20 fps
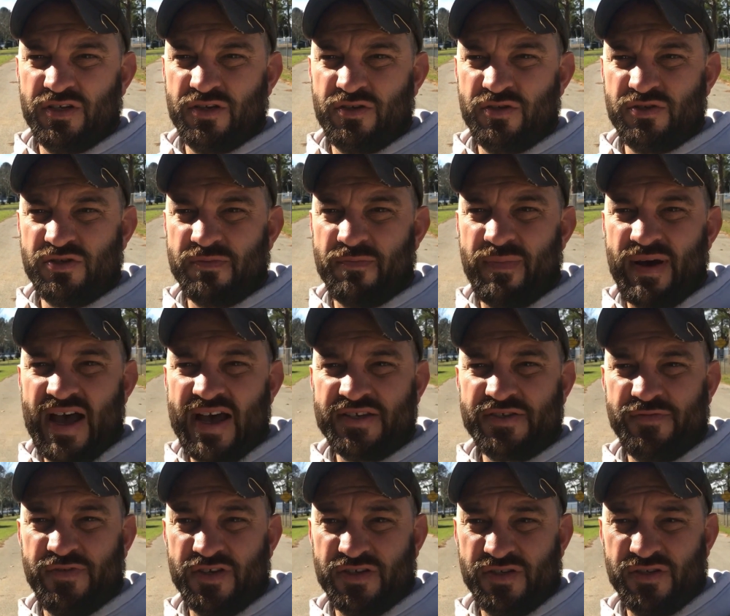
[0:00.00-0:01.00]
to do some bass
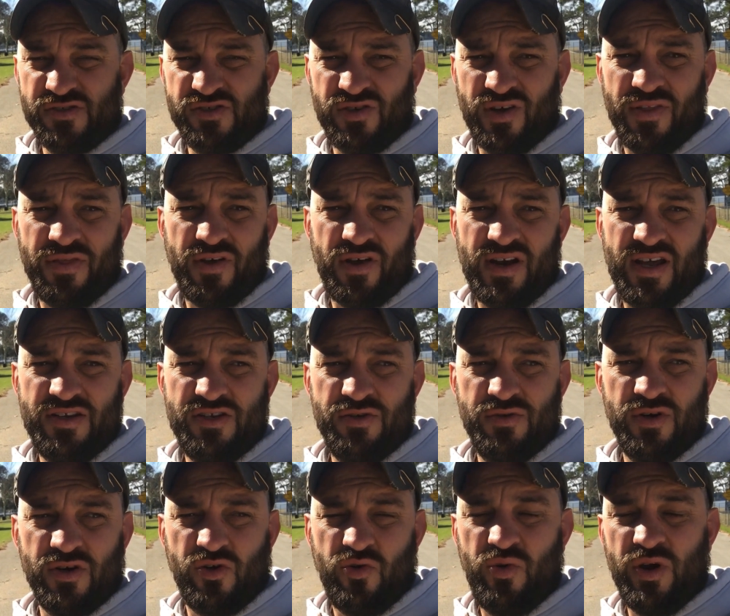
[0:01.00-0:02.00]
fishing, so I thought I'd
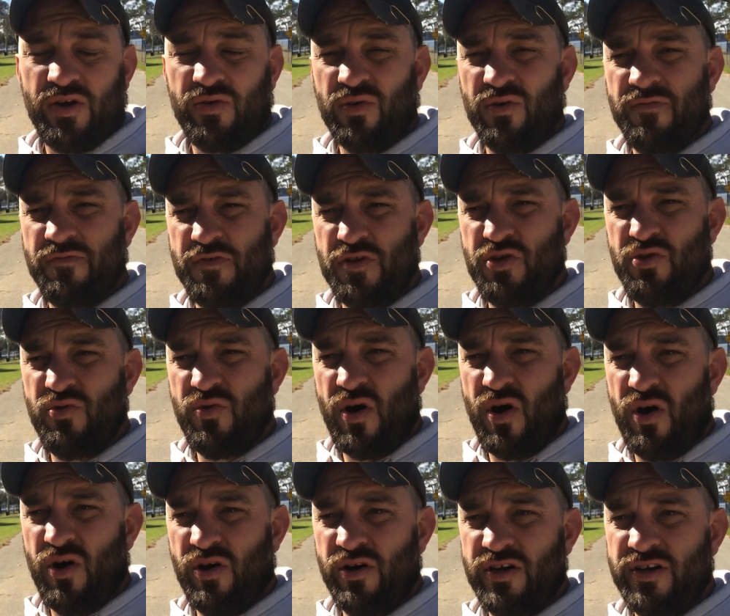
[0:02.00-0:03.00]
do a quick review
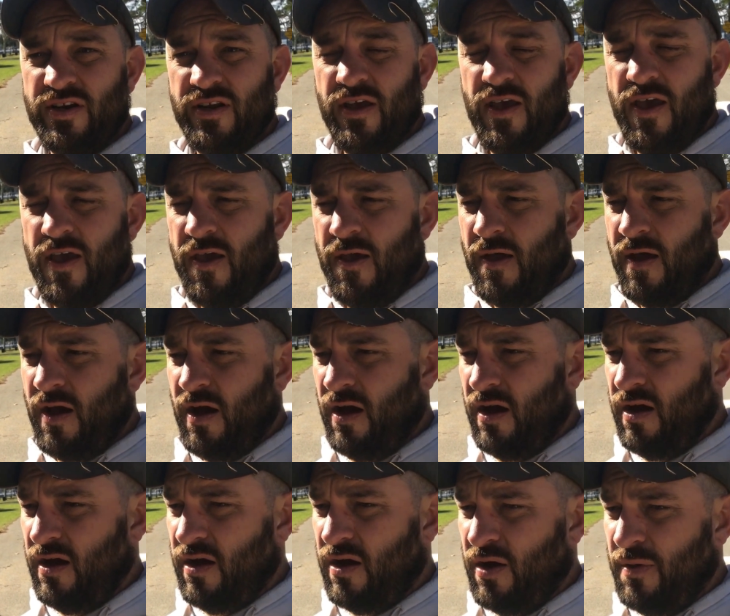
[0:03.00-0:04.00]
on
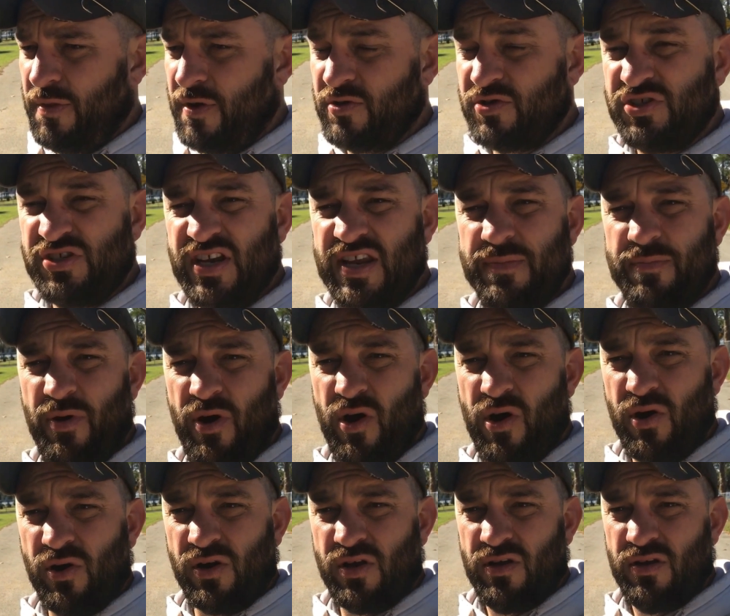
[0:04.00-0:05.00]
their city
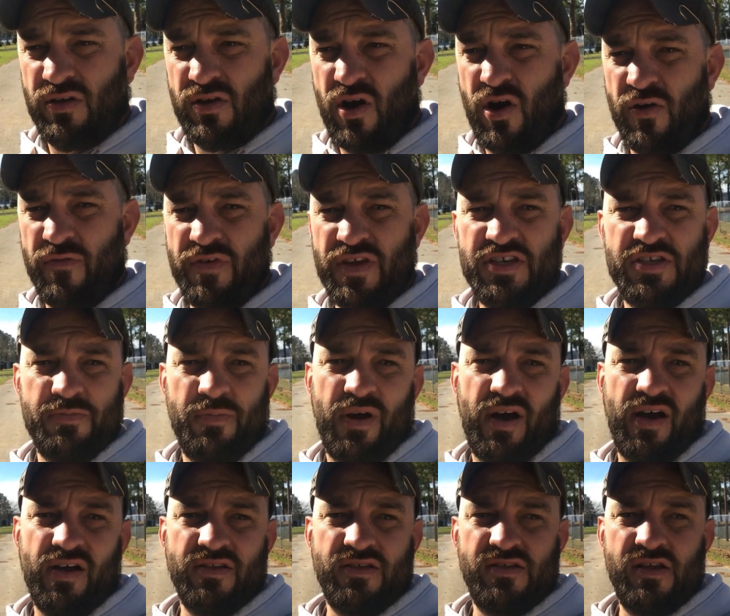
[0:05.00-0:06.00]
park RV
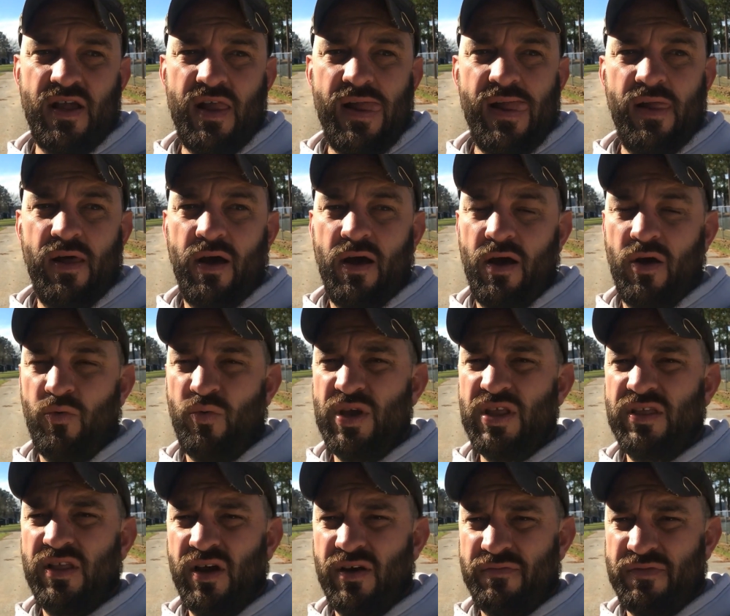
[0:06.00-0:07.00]
spots. We
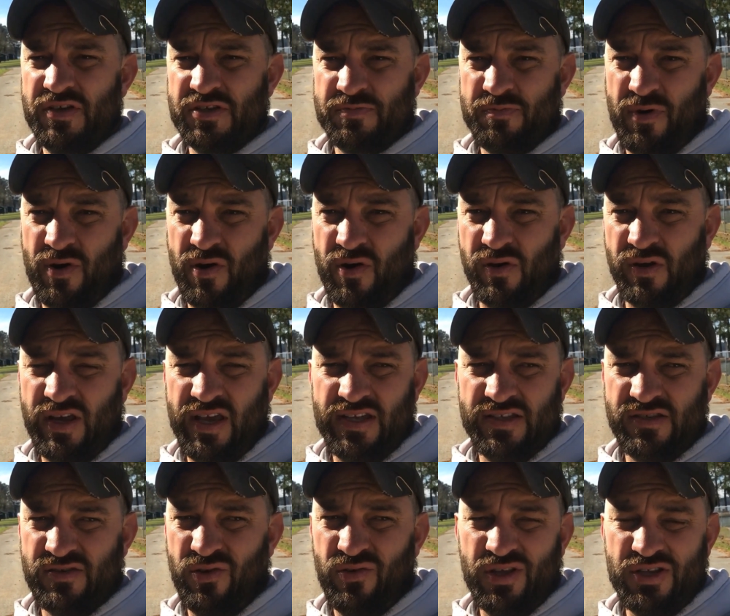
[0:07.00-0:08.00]
love this park.
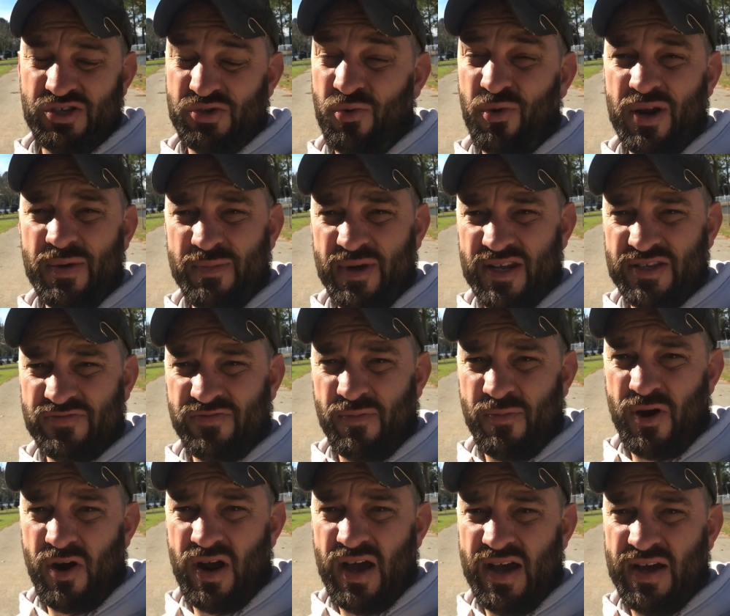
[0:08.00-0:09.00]
It's only 20 minutes
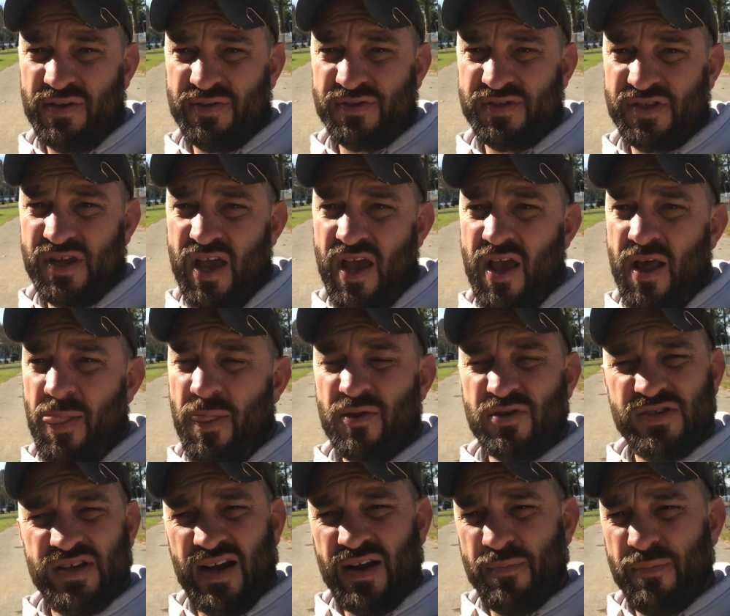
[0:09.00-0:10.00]
from our house.
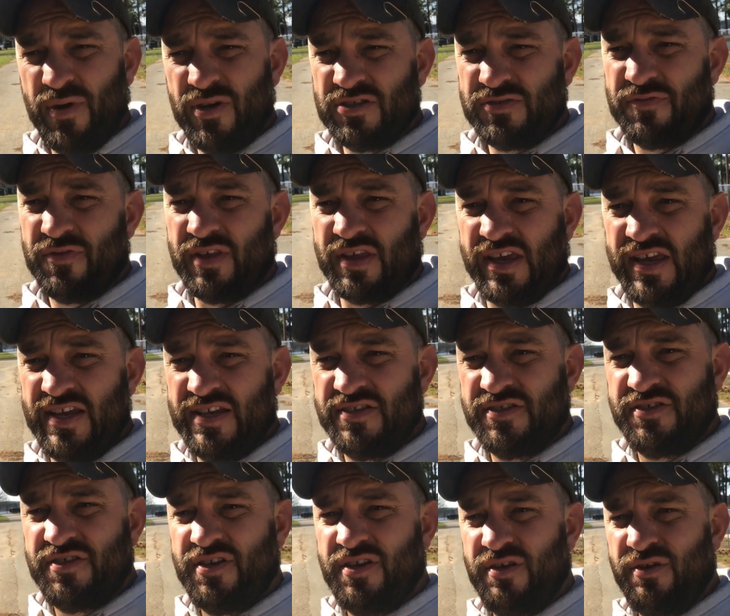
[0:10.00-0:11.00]
There's not a bunch for the
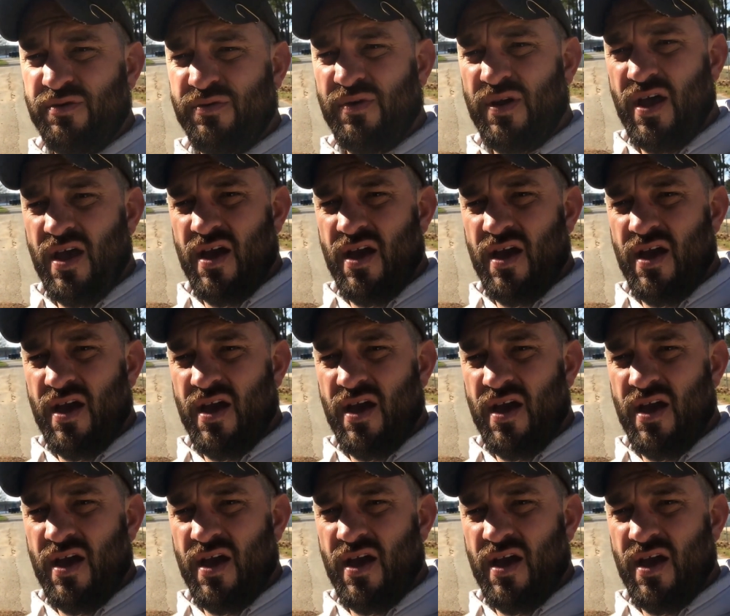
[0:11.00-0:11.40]
kids to do.